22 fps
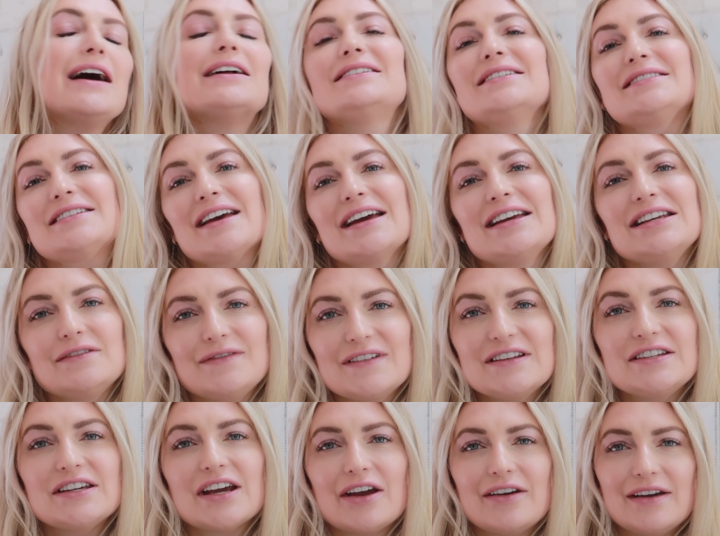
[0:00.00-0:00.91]
Today's
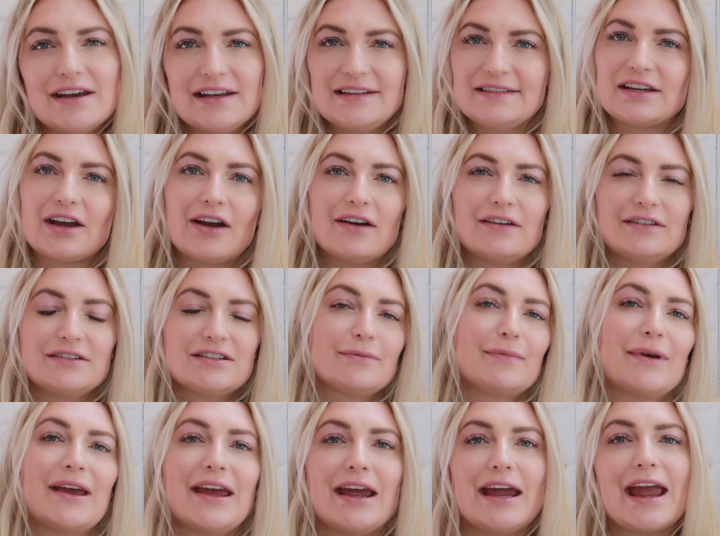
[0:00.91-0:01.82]
video is going
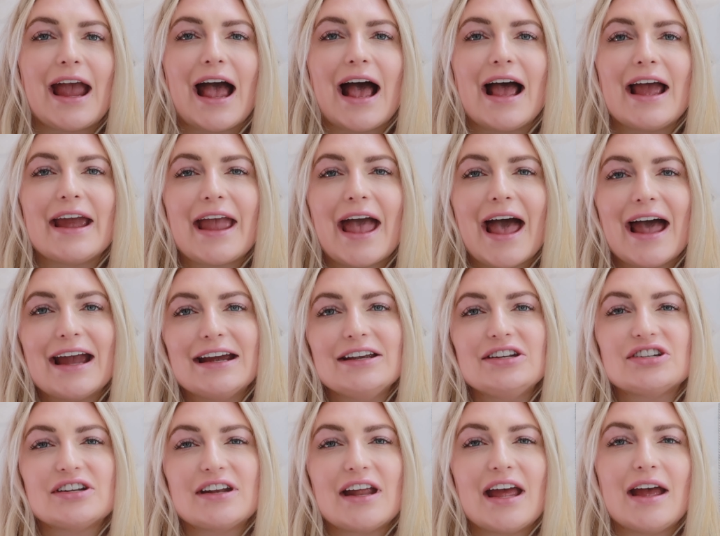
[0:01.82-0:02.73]
to be a
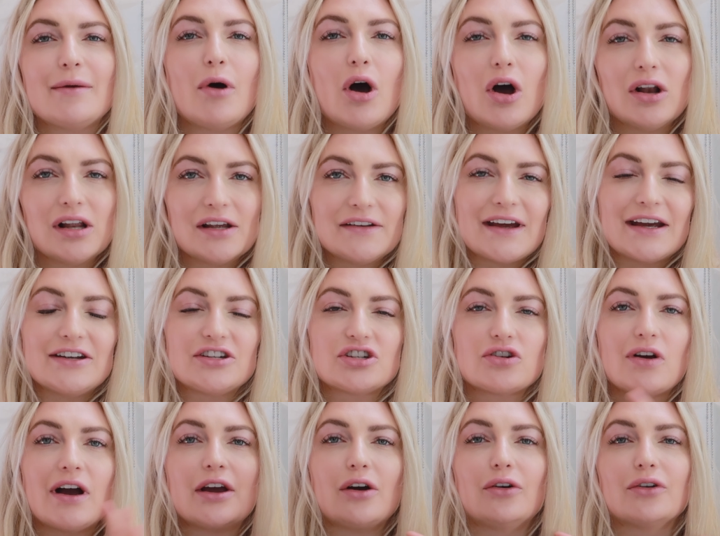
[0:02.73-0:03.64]
H&M holiday
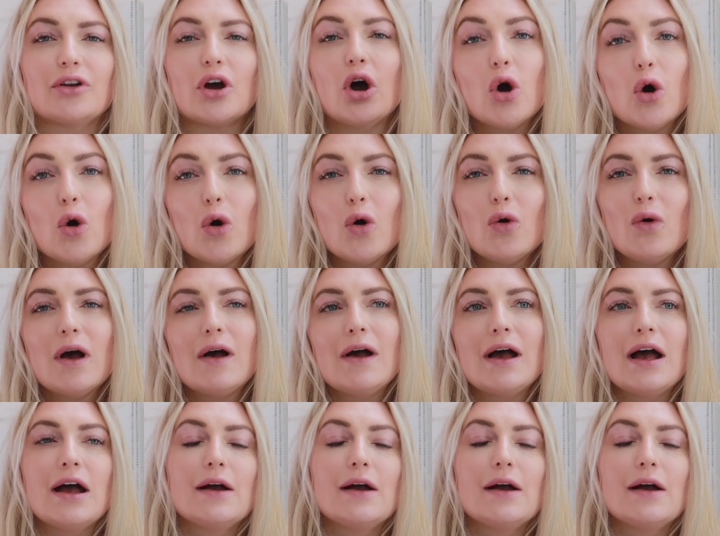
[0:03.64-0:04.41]
try on haul.